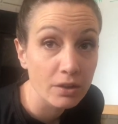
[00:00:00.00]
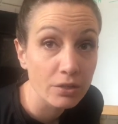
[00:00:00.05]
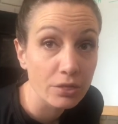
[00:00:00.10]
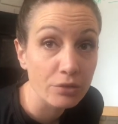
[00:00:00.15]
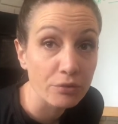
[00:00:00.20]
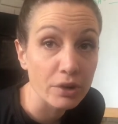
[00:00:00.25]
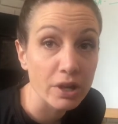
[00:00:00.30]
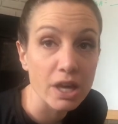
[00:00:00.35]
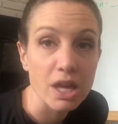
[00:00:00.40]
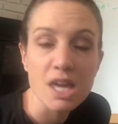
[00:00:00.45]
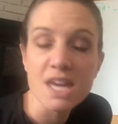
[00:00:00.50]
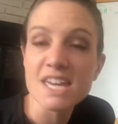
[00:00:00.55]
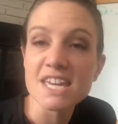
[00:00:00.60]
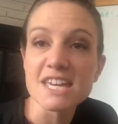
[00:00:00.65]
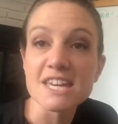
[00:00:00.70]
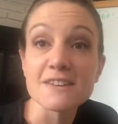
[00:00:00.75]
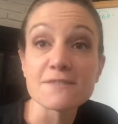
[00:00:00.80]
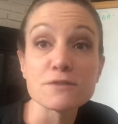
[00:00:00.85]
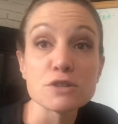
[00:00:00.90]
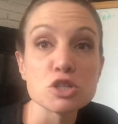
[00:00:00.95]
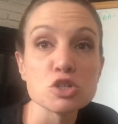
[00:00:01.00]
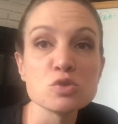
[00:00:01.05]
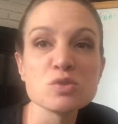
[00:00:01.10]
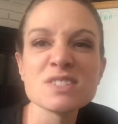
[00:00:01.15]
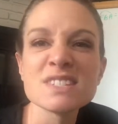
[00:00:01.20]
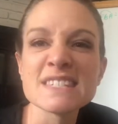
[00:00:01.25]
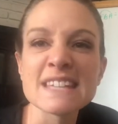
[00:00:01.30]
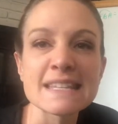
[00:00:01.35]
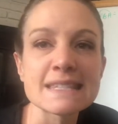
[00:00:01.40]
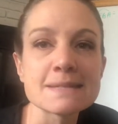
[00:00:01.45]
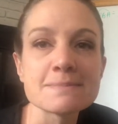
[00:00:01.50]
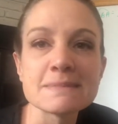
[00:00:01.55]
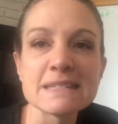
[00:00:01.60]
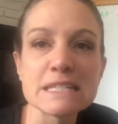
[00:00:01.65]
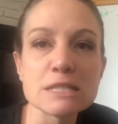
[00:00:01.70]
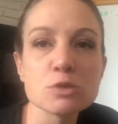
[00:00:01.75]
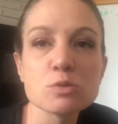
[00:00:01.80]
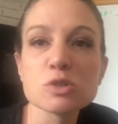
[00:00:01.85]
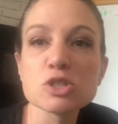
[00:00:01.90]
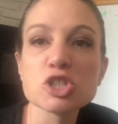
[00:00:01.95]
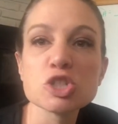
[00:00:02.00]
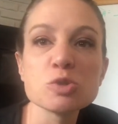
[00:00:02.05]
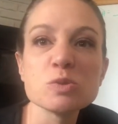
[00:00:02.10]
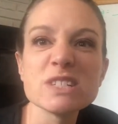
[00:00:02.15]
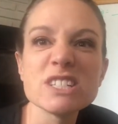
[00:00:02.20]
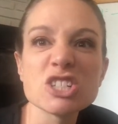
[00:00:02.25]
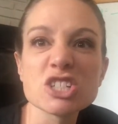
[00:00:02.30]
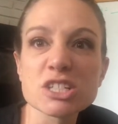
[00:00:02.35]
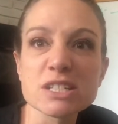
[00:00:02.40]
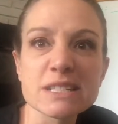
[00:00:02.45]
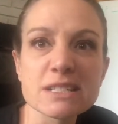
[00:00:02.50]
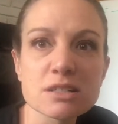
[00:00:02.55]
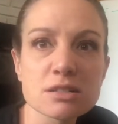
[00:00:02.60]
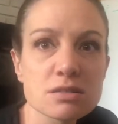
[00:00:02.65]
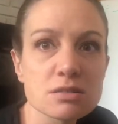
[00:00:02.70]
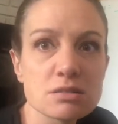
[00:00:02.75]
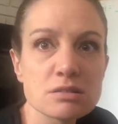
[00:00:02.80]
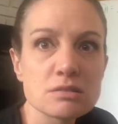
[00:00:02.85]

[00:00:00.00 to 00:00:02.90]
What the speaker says: 3. If you set them equal to each other.